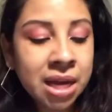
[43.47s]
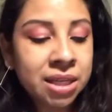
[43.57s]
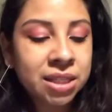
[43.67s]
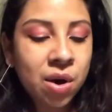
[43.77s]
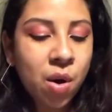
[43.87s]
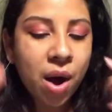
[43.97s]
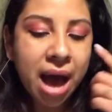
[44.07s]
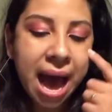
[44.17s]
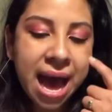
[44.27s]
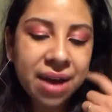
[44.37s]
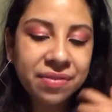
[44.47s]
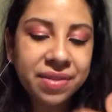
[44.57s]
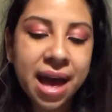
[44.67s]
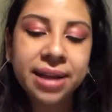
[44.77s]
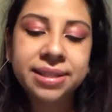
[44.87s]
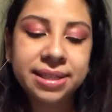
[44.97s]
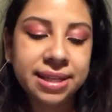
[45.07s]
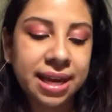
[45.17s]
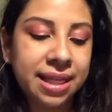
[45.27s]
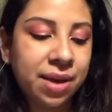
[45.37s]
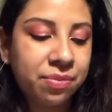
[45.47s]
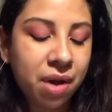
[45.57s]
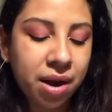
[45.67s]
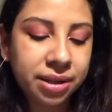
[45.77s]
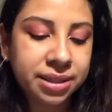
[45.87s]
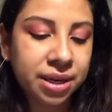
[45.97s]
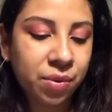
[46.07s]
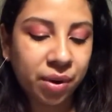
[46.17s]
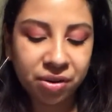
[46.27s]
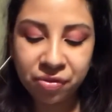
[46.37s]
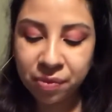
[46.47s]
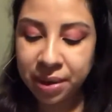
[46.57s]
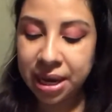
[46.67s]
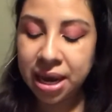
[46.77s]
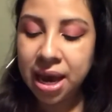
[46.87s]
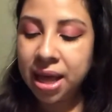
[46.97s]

So I have that to say that product didn't work for me.